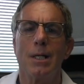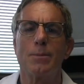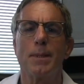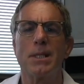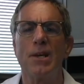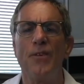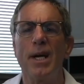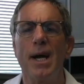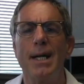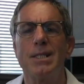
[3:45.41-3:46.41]

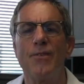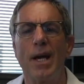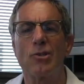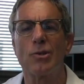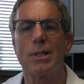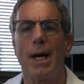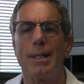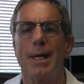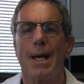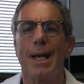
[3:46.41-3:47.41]
Specific kinds of
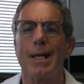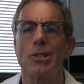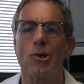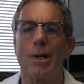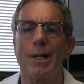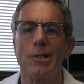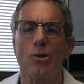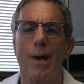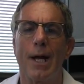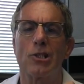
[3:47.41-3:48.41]
exercise can exert an
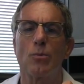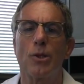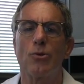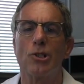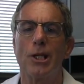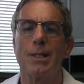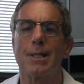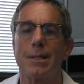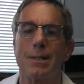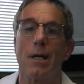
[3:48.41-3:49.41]
interaction with your genes
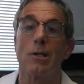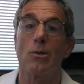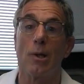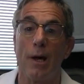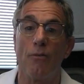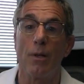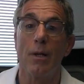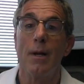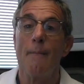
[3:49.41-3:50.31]
at a cellular level.